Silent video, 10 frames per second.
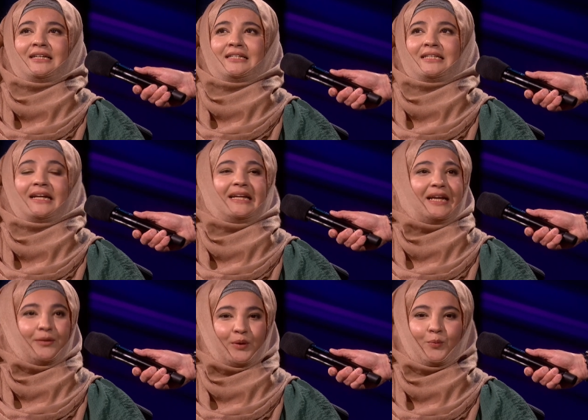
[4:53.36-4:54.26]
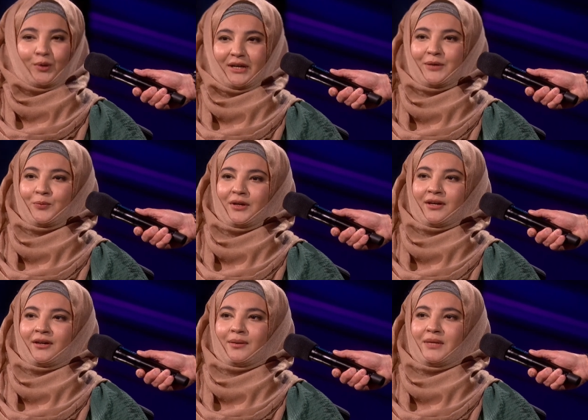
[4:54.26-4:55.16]
Sadly, I live in a world
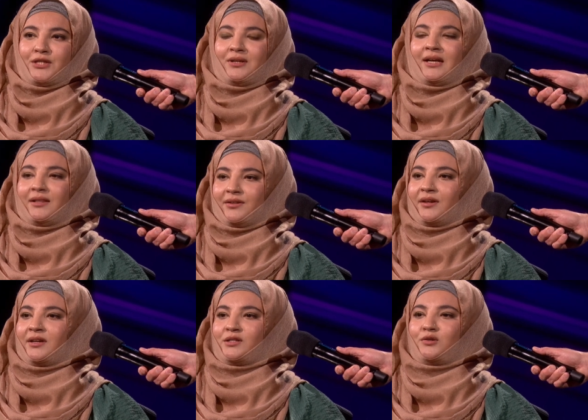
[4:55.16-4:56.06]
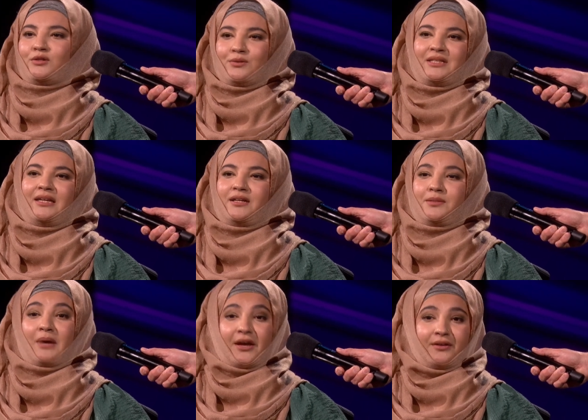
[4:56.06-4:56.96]
where menstrual health care is also seen as
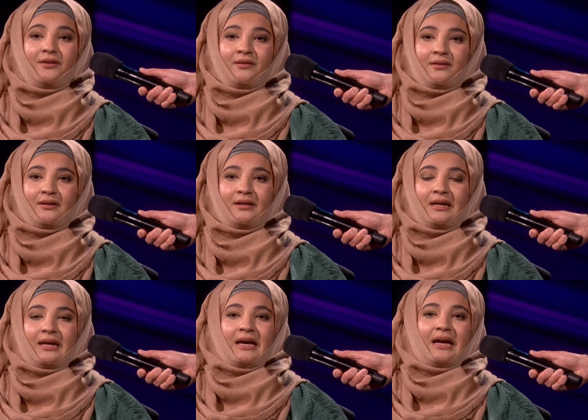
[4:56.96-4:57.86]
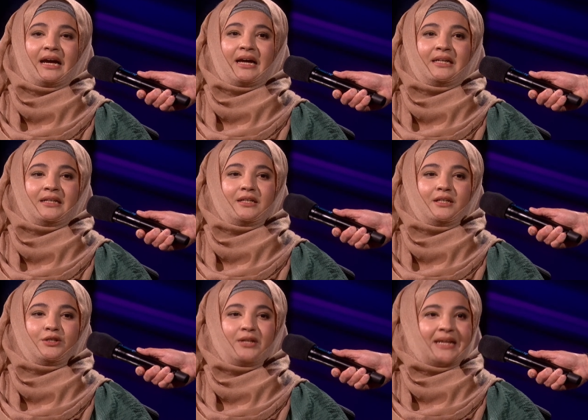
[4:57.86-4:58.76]
a barrier. And
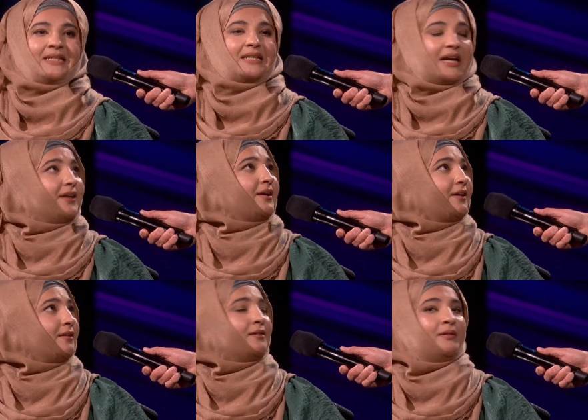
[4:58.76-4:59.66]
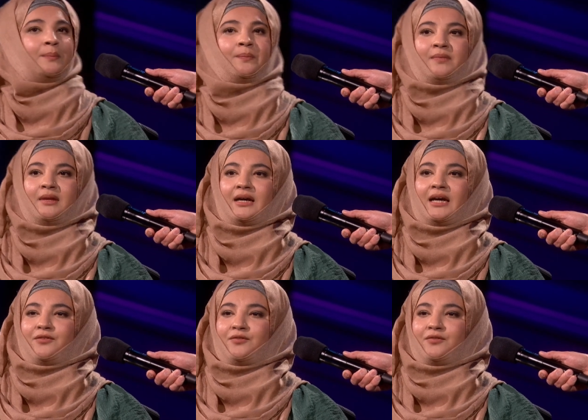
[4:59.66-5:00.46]
today, standing here, I